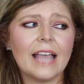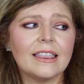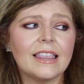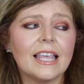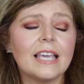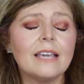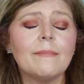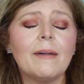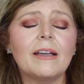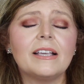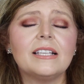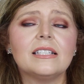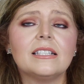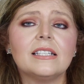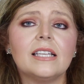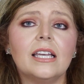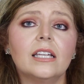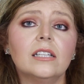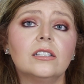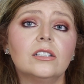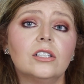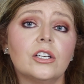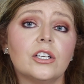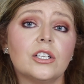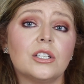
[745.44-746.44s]
think my
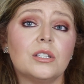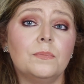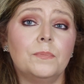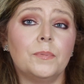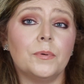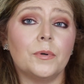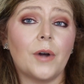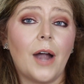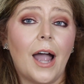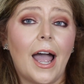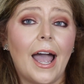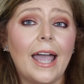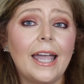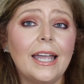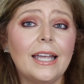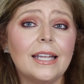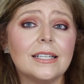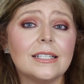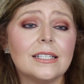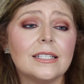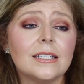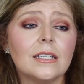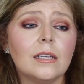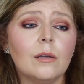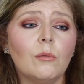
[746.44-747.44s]
skin looks
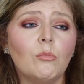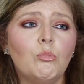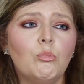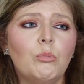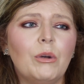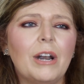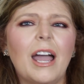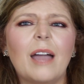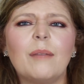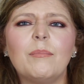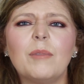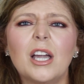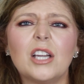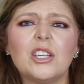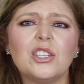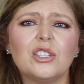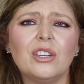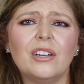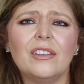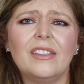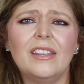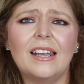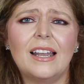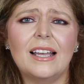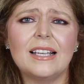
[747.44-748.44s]
bright, but I'm not
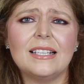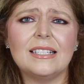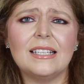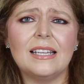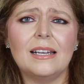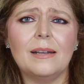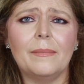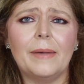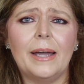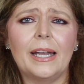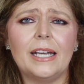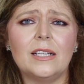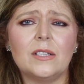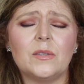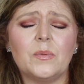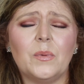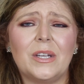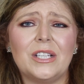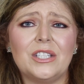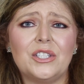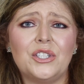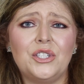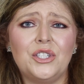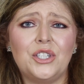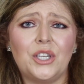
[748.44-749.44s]
sure the niacinamide is
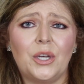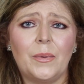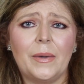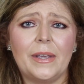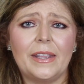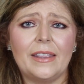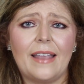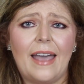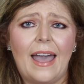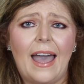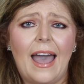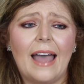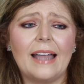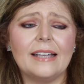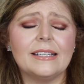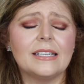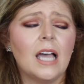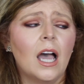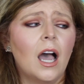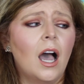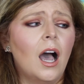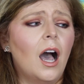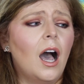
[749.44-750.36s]
what's doing that.